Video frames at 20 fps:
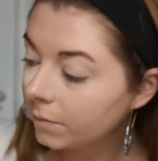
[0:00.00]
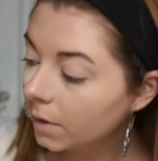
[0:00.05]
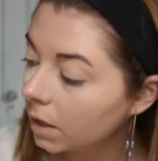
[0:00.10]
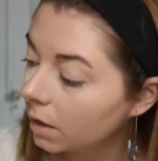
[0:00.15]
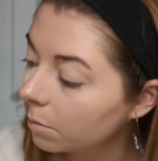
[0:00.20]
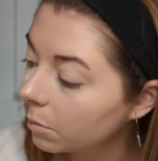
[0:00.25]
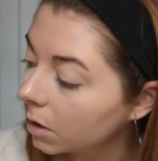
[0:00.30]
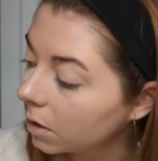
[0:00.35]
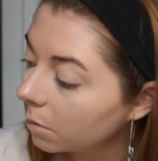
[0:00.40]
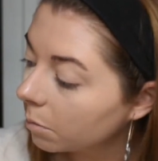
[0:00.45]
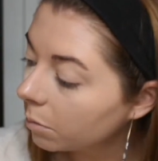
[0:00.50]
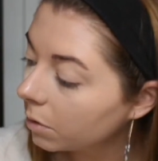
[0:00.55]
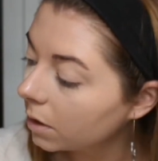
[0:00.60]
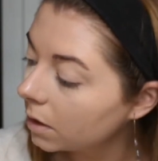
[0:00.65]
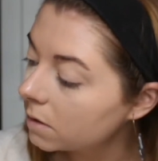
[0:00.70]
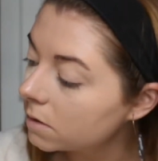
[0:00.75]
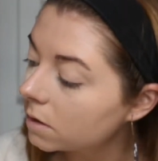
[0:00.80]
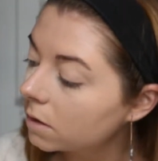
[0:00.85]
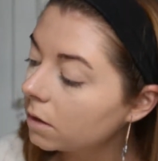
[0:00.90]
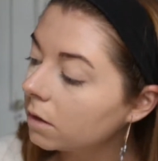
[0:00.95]
and I'm gonna
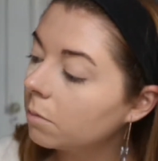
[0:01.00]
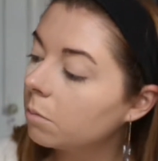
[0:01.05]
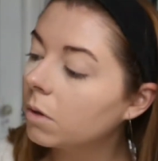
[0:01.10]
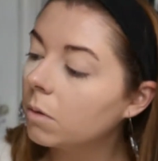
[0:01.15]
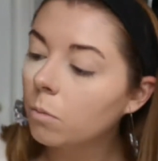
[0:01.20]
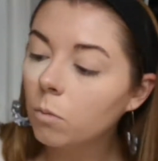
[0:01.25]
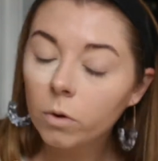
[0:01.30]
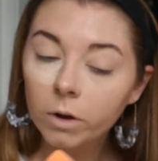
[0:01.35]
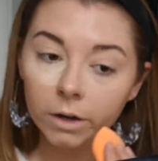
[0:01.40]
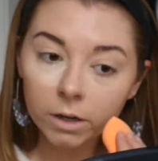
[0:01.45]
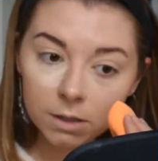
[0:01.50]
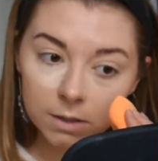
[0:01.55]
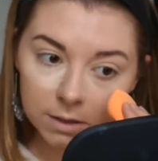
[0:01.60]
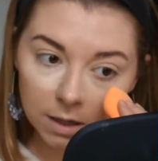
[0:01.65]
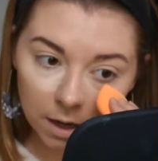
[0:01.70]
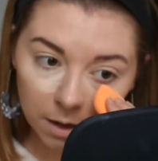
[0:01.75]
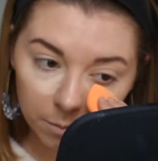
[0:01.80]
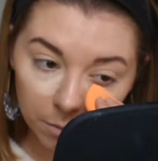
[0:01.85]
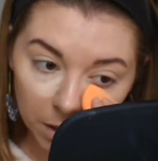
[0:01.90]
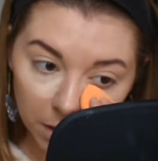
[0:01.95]
place a little bit more
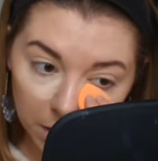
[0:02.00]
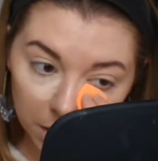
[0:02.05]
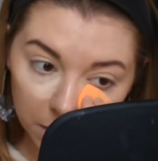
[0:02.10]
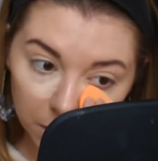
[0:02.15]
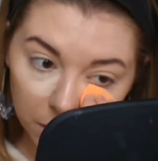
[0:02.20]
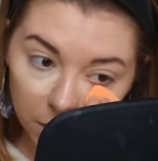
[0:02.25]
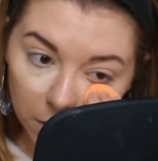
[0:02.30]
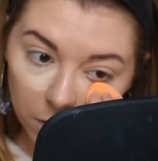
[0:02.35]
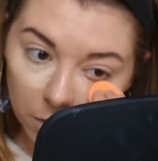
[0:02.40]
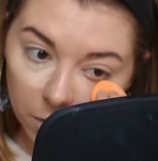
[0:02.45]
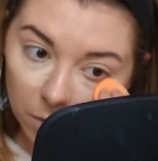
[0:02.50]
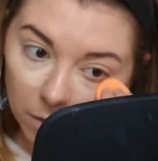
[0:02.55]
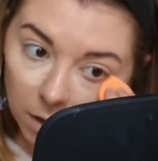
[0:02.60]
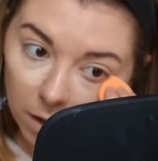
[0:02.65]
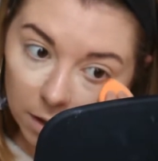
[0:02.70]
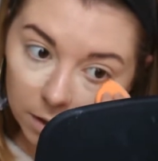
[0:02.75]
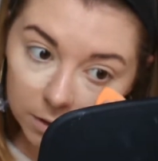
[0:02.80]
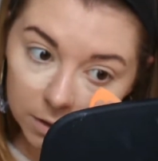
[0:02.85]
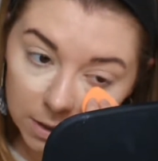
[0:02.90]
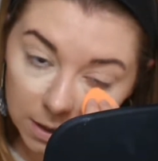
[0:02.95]
because I'm gonna go
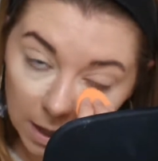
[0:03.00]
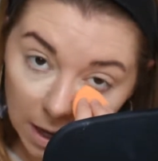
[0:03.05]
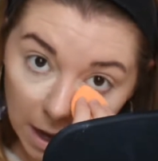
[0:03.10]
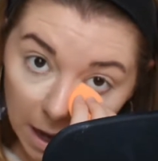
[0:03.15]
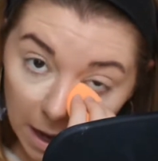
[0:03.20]
onto the